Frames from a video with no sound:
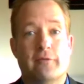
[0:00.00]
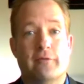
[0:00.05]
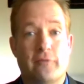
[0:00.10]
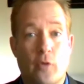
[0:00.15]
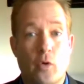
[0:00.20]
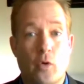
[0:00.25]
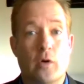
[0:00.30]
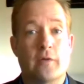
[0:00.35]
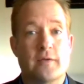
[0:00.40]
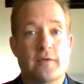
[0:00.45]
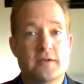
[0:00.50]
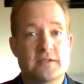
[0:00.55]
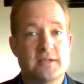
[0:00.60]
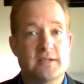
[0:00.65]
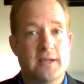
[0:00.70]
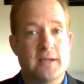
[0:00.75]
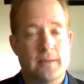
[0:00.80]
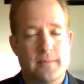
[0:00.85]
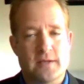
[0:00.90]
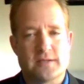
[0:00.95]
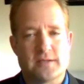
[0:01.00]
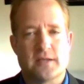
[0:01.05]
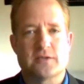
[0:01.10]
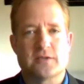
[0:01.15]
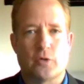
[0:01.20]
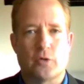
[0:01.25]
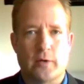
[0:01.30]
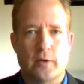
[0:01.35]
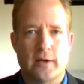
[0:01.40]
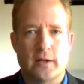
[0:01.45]
for the
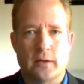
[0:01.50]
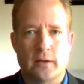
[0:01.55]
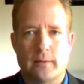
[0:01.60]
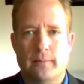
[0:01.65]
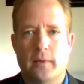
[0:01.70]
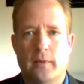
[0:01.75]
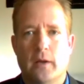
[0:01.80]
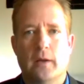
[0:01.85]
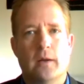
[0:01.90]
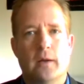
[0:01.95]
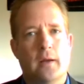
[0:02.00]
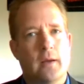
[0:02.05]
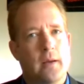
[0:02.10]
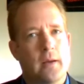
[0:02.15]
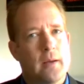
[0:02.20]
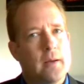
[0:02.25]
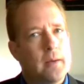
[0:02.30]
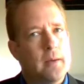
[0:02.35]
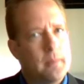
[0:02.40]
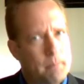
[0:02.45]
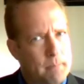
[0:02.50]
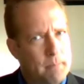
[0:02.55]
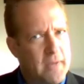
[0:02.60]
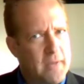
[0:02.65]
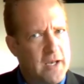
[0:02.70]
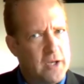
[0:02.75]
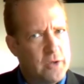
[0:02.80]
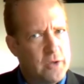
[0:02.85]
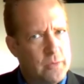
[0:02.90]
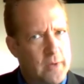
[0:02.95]
CMSS curriculum
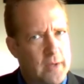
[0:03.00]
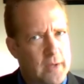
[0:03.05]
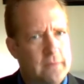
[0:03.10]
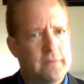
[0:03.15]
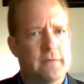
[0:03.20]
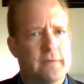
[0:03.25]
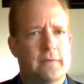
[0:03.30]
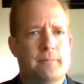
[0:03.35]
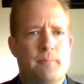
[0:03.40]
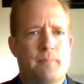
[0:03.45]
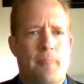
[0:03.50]
mini unit.